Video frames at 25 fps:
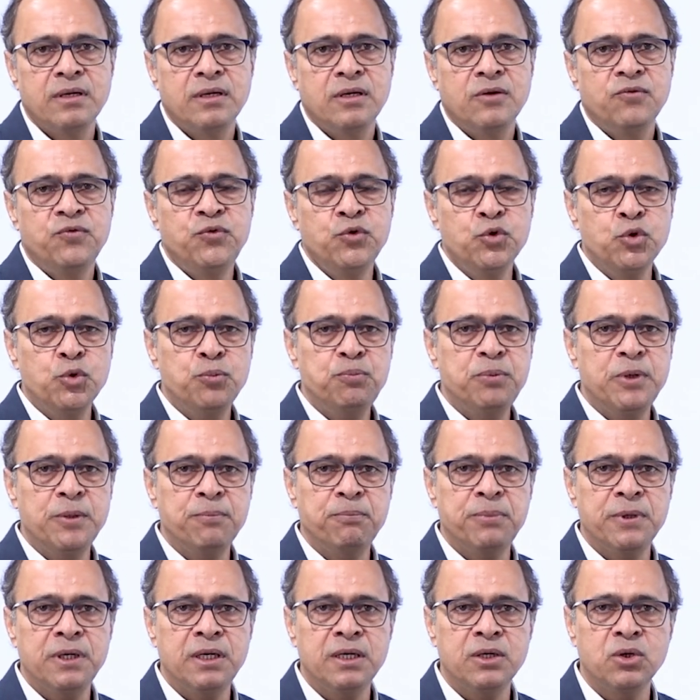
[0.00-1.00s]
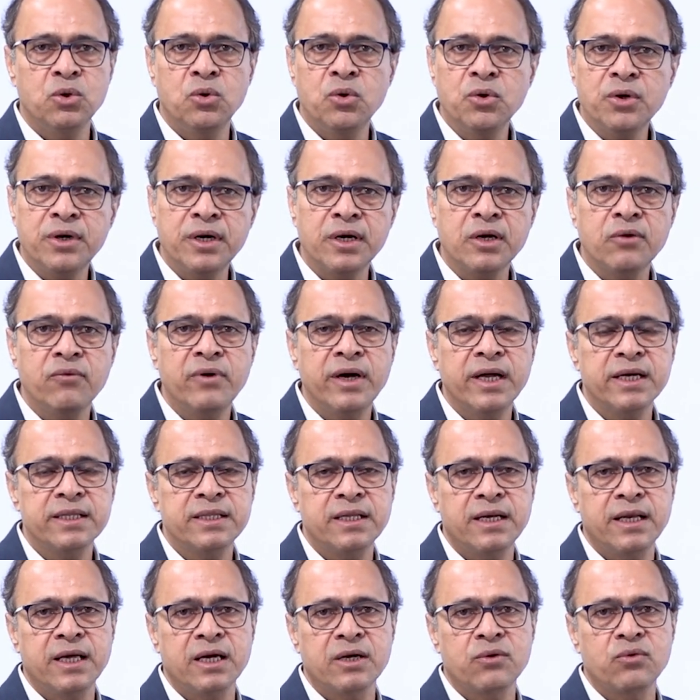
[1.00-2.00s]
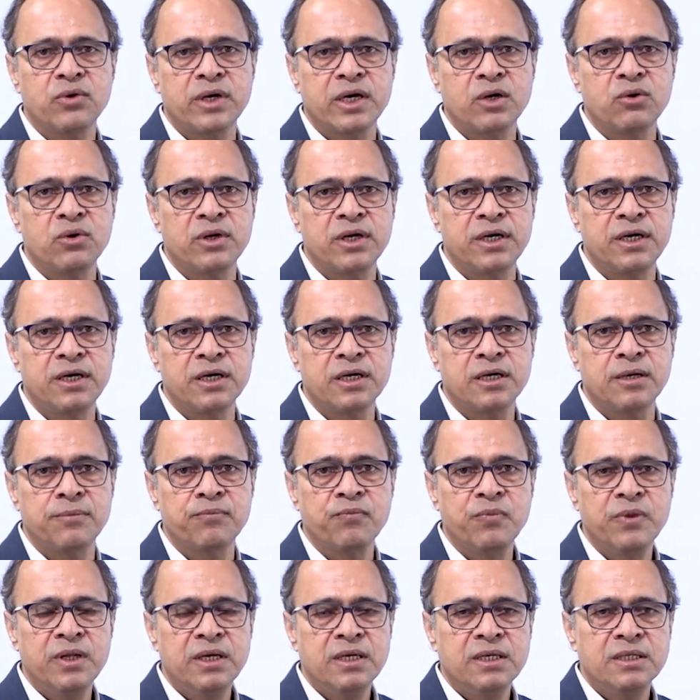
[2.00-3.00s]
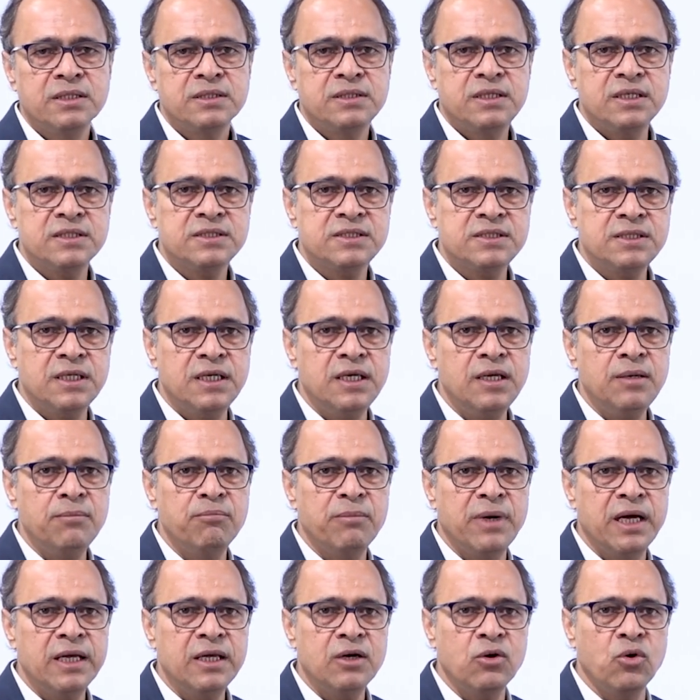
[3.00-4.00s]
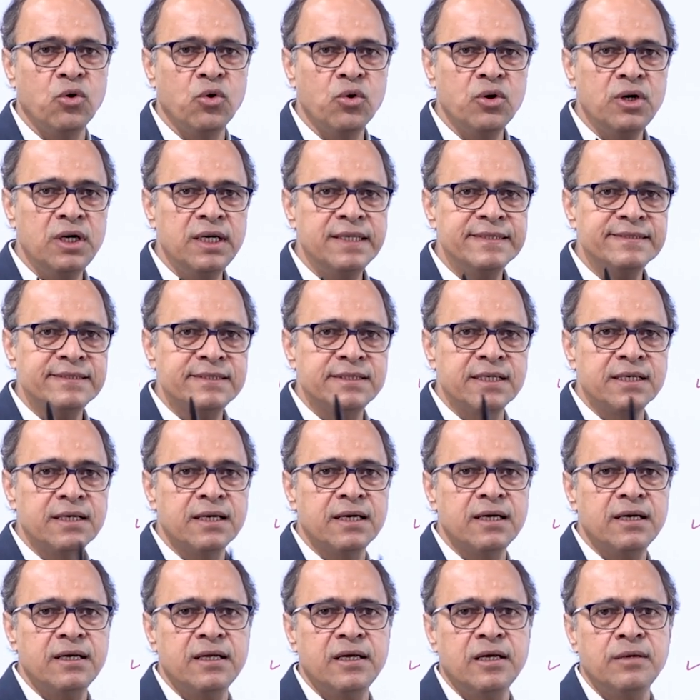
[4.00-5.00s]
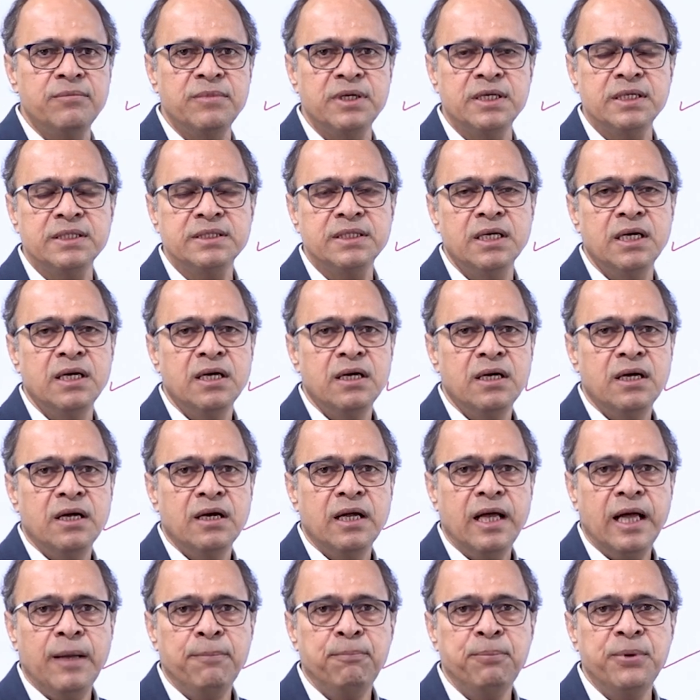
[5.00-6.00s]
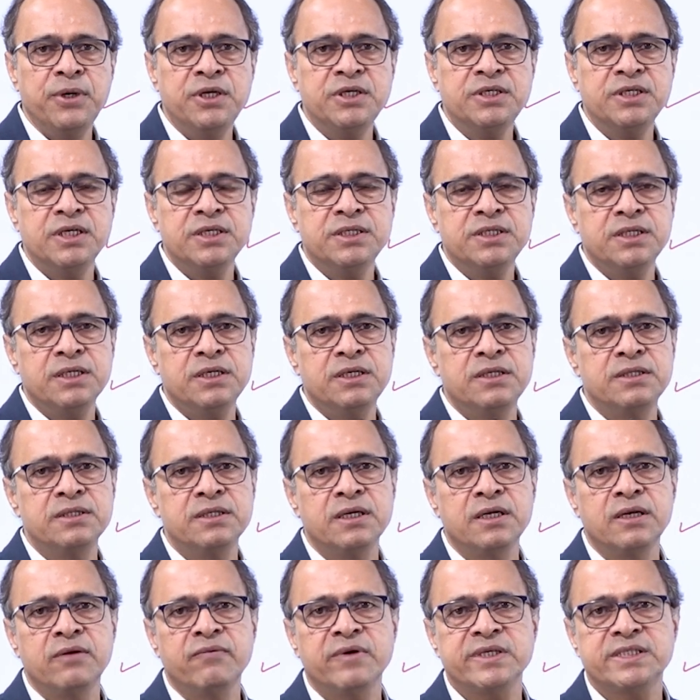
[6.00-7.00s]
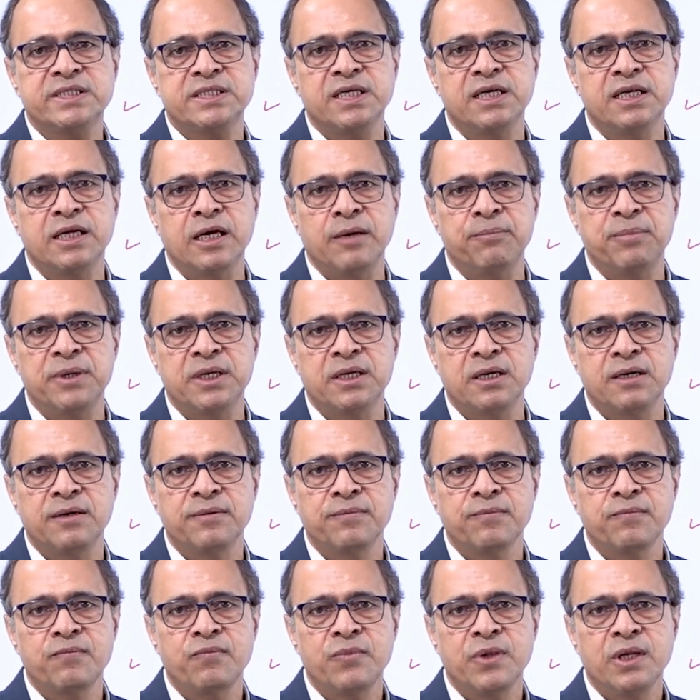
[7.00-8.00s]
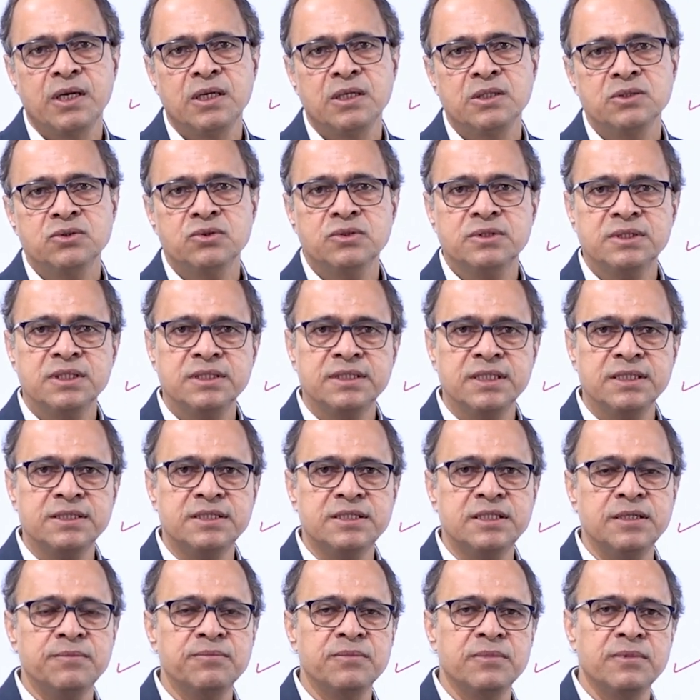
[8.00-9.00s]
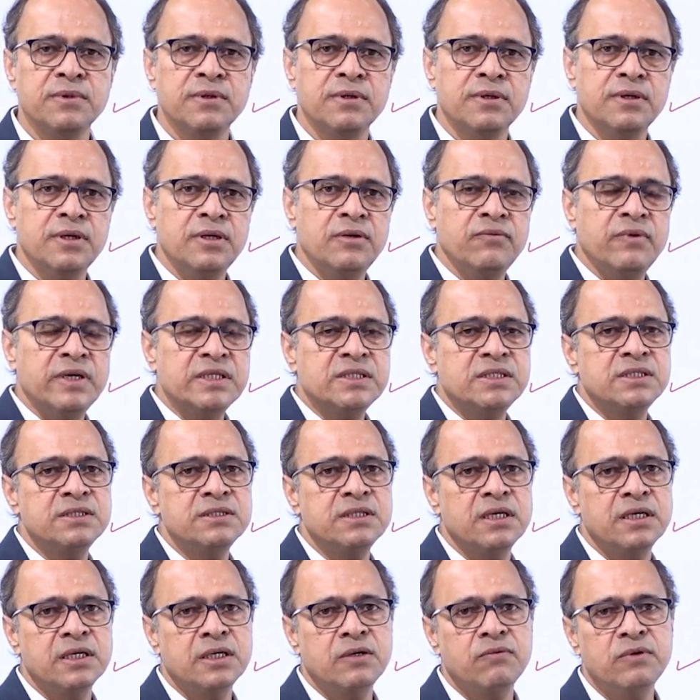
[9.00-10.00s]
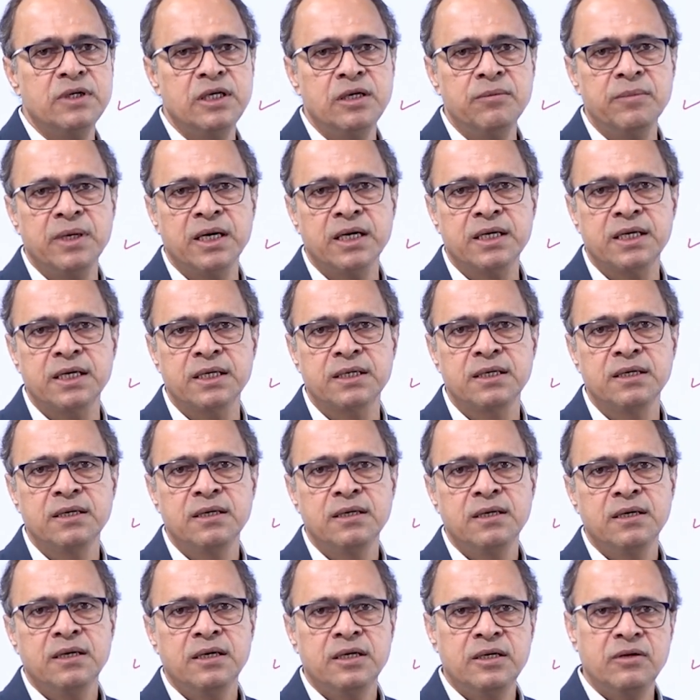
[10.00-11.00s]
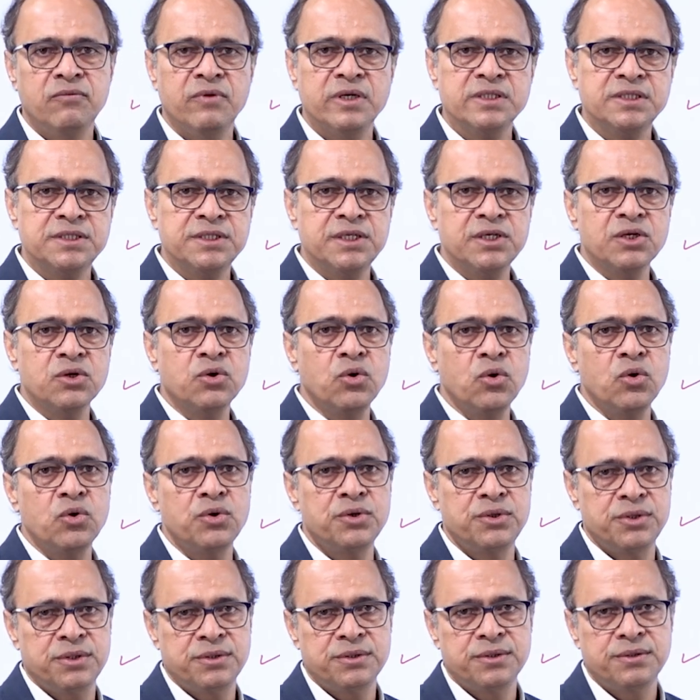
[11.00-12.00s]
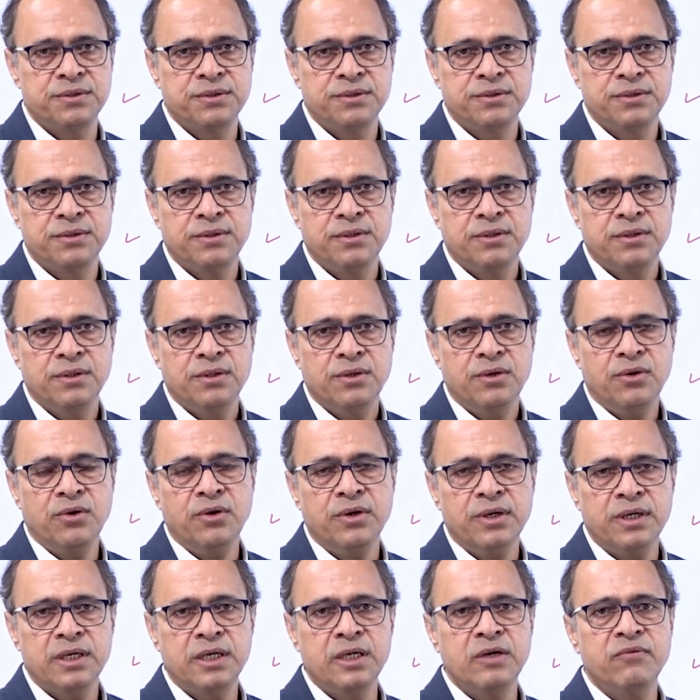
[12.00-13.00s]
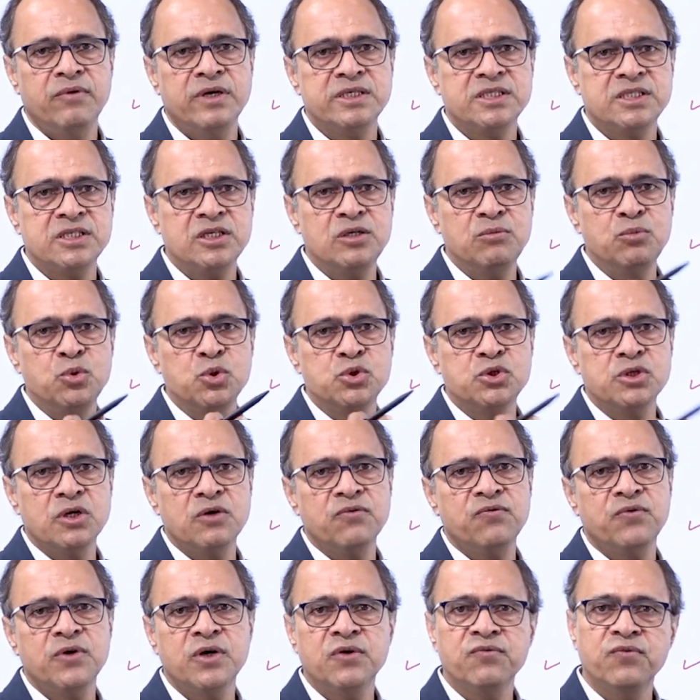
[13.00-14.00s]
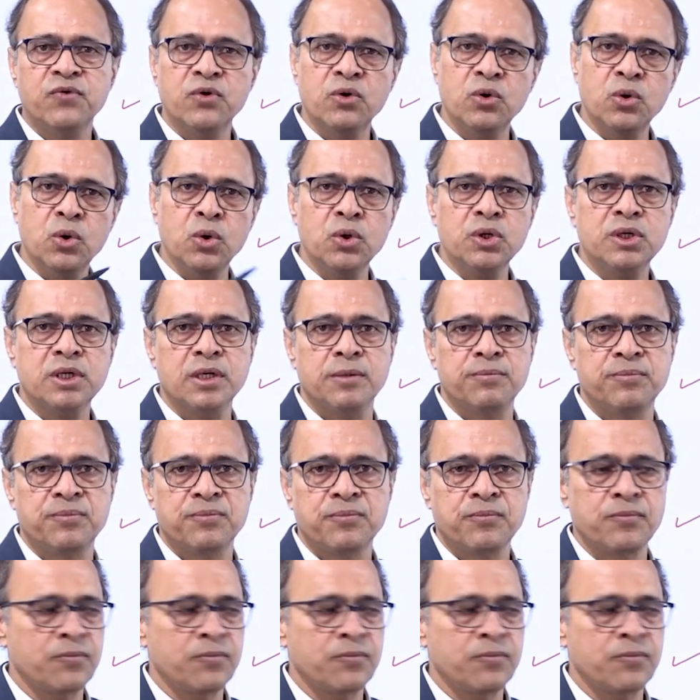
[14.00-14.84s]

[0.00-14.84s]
Few people don't require the regular income. They say my only single aim is appreciation in the invested capital. So suggest him, invest in the equity market, invest in gold, or invest in mutual fund for long term.